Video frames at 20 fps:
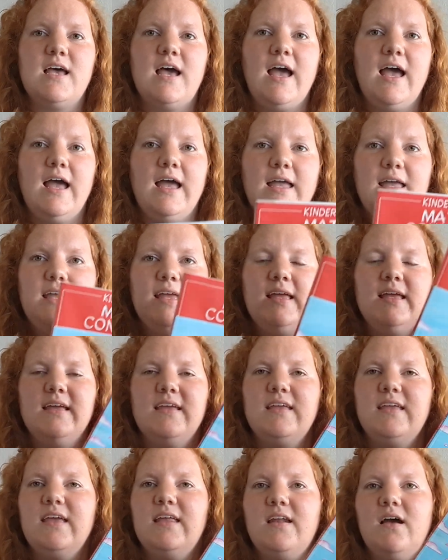
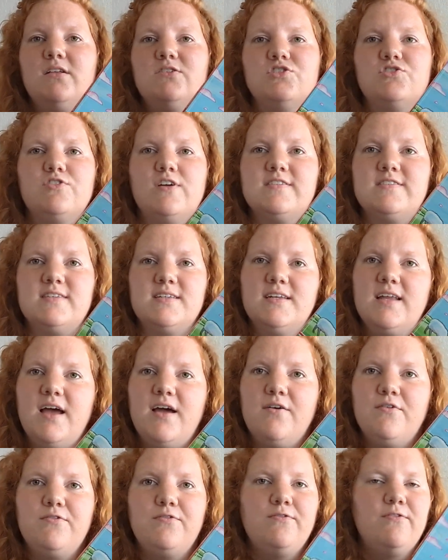I cannot stress
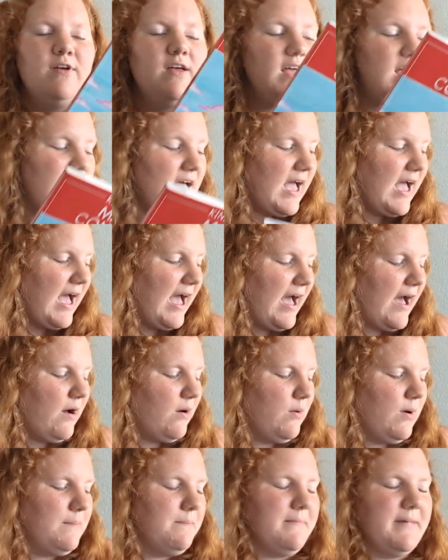enough
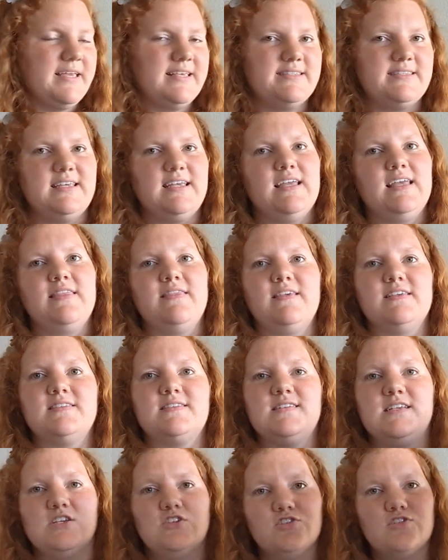how amazing
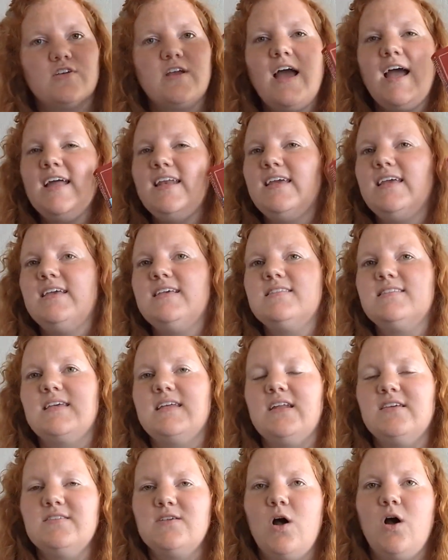this teacher guide is
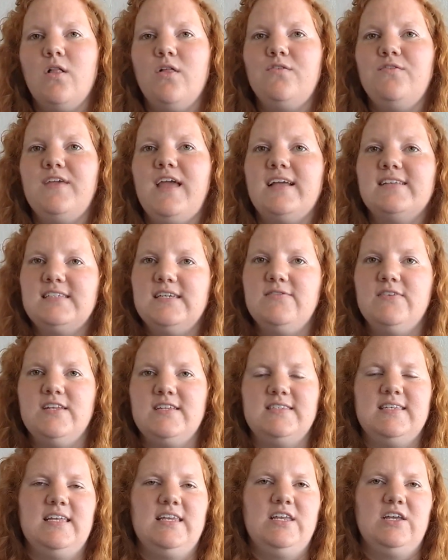and has all of the
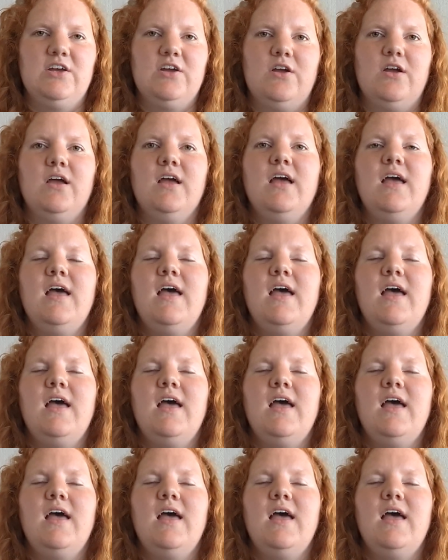activities in here.